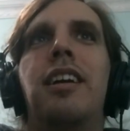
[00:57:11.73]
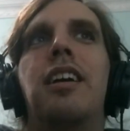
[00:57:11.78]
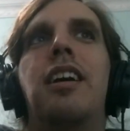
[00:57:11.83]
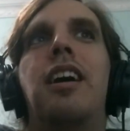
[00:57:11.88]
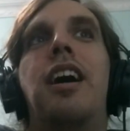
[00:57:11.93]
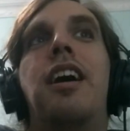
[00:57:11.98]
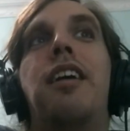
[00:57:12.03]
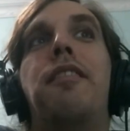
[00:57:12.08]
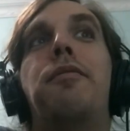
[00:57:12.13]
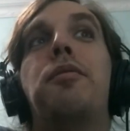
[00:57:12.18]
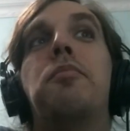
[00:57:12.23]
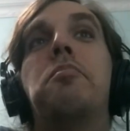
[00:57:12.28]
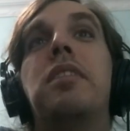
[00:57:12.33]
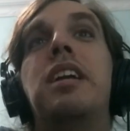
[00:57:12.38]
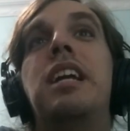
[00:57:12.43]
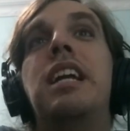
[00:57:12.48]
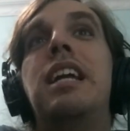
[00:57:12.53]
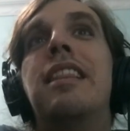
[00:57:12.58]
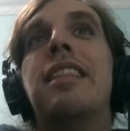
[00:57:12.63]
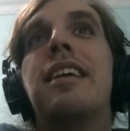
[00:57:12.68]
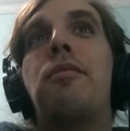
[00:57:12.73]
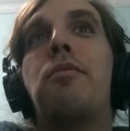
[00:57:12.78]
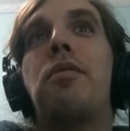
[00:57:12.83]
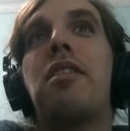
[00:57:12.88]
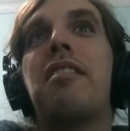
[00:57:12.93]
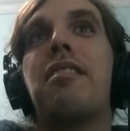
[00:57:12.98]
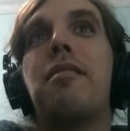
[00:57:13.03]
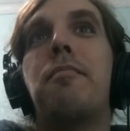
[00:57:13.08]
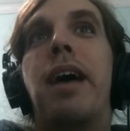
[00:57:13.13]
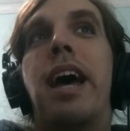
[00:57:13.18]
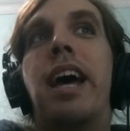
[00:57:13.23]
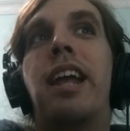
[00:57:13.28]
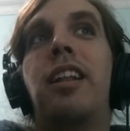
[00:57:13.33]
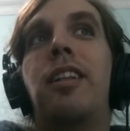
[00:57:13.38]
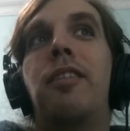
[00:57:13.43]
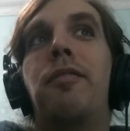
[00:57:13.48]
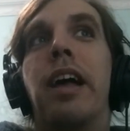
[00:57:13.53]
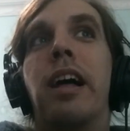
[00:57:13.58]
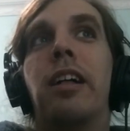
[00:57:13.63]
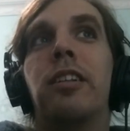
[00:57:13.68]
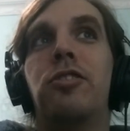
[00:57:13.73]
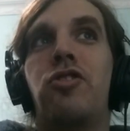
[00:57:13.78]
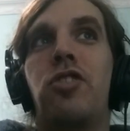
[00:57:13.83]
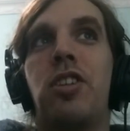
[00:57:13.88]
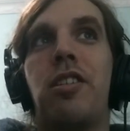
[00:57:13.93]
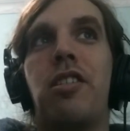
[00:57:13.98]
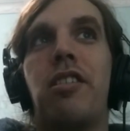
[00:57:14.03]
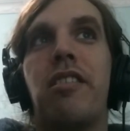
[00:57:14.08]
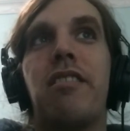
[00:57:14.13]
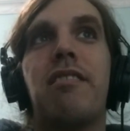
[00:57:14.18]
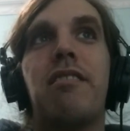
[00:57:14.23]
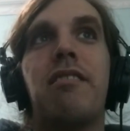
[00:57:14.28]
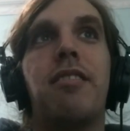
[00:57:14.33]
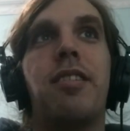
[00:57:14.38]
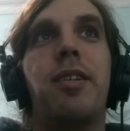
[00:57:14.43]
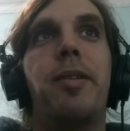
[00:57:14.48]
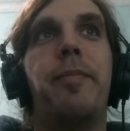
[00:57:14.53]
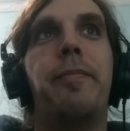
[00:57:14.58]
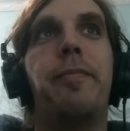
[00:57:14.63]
Mm-hmm. For me, that was the Battle of Algiers.